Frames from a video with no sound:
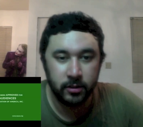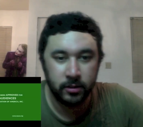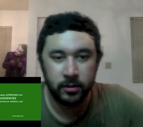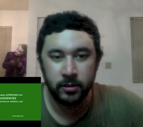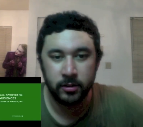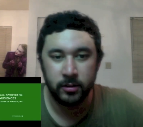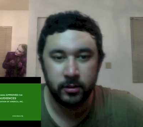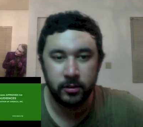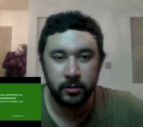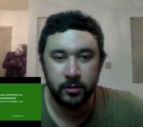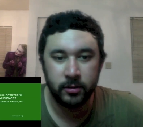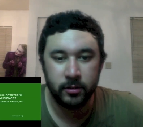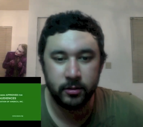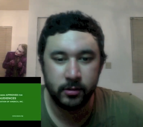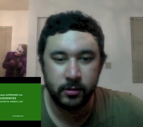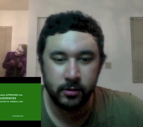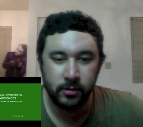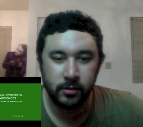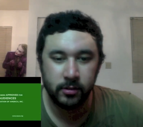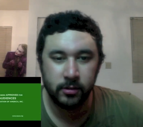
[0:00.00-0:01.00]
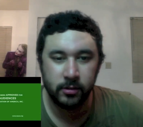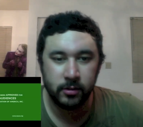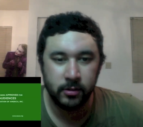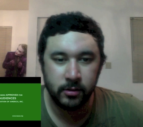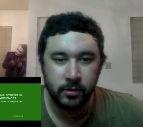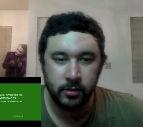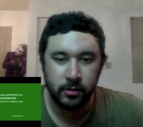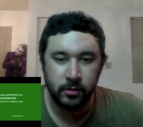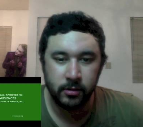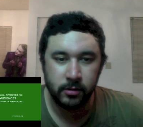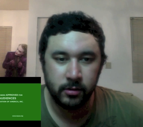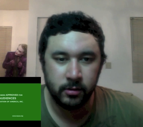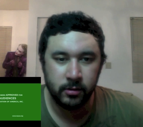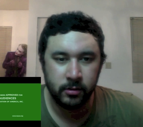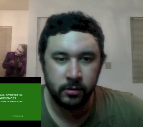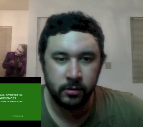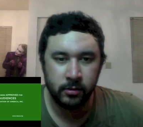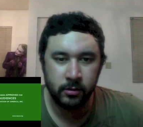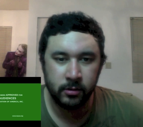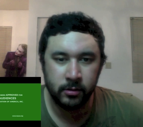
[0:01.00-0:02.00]

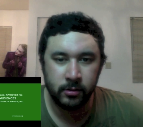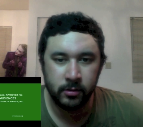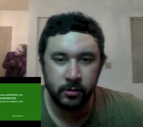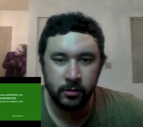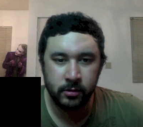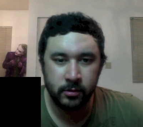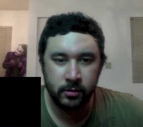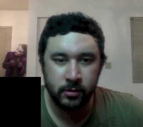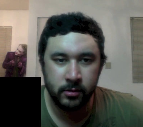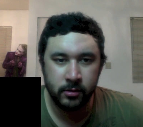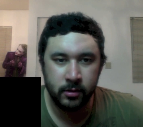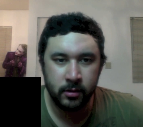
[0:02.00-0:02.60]
No one is speaking in this clip.